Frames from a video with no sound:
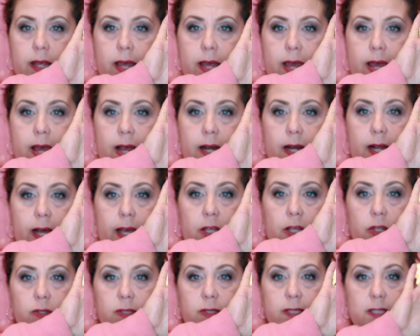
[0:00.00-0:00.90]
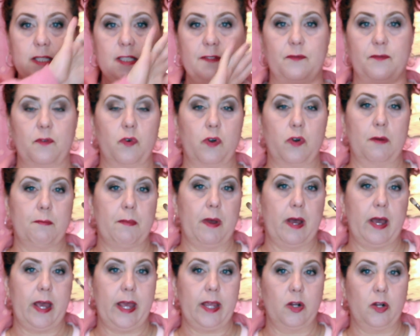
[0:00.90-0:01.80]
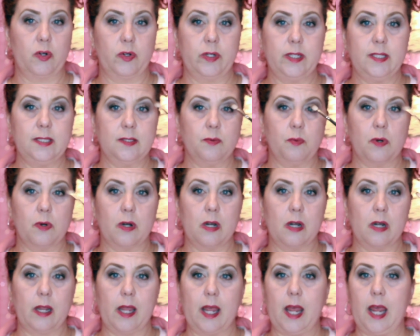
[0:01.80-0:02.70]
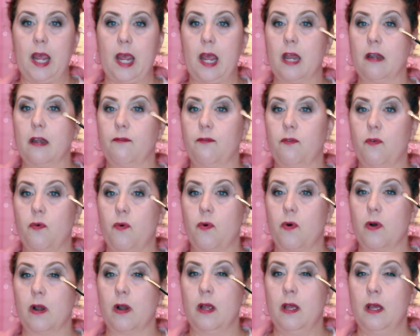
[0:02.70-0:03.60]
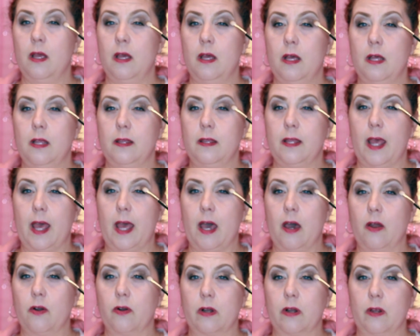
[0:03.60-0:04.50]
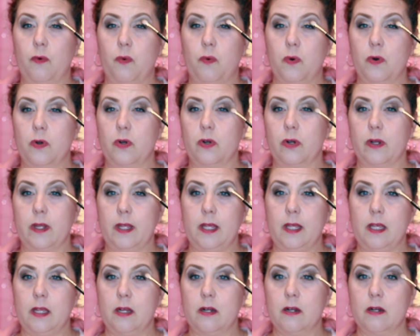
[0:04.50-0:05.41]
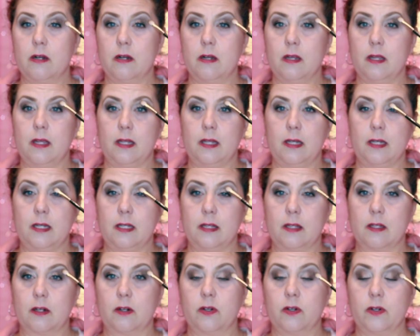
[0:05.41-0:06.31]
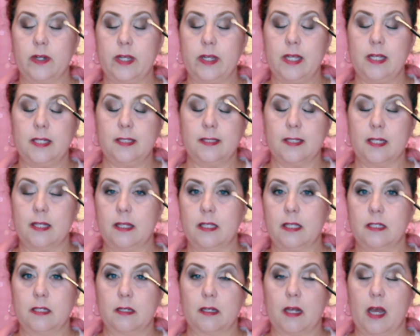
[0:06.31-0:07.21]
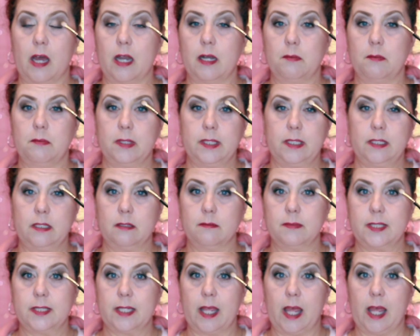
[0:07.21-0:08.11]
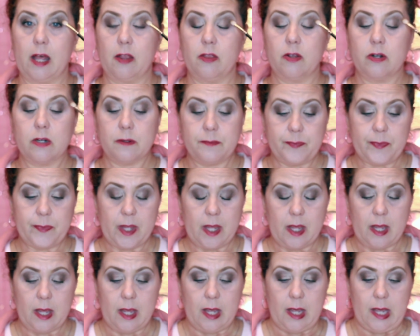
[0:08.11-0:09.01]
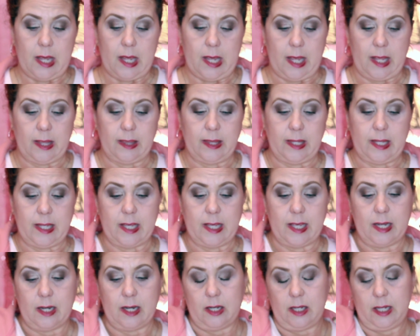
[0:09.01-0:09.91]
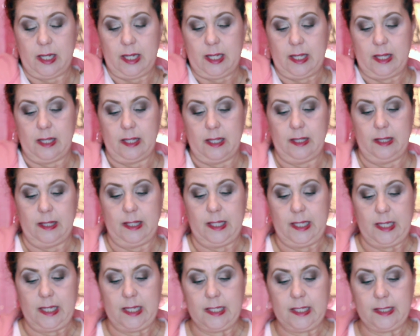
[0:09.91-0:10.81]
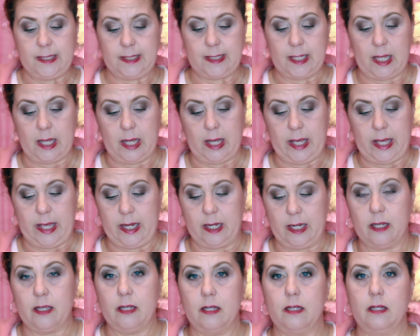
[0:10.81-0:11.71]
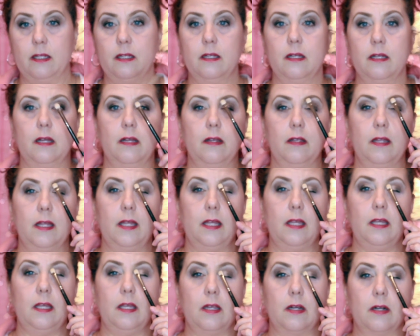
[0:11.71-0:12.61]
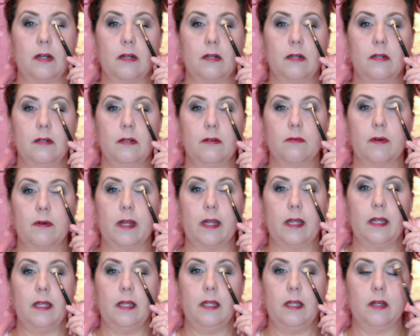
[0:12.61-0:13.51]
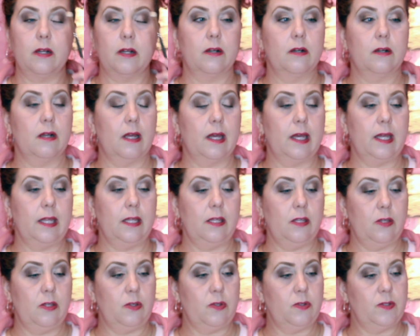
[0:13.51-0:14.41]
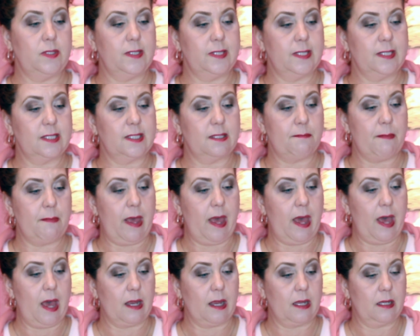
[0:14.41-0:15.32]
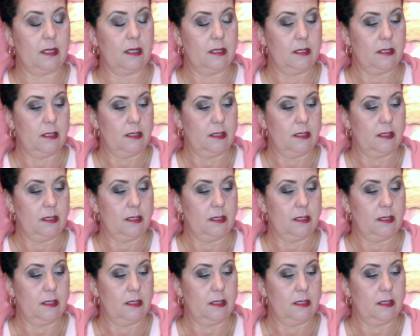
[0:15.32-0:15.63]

and I use this for my crease work and for the outer corner here and then the crease and then to kind of blend them together and then in the inside here right here I use this MAC